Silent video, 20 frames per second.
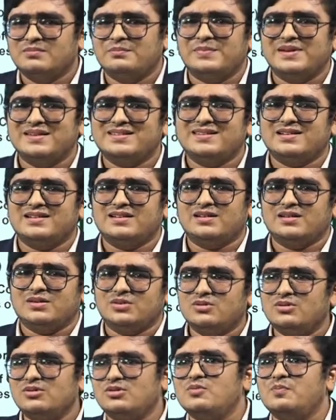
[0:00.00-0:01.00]
Basically,
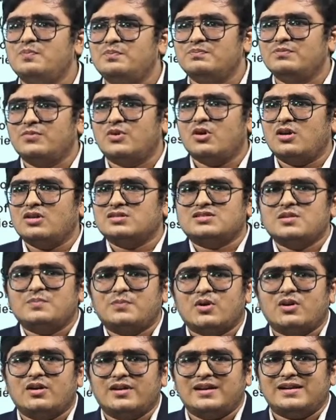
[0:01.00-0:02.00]
you cost a
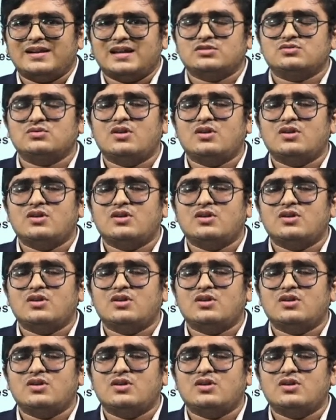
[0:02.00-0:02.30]
product as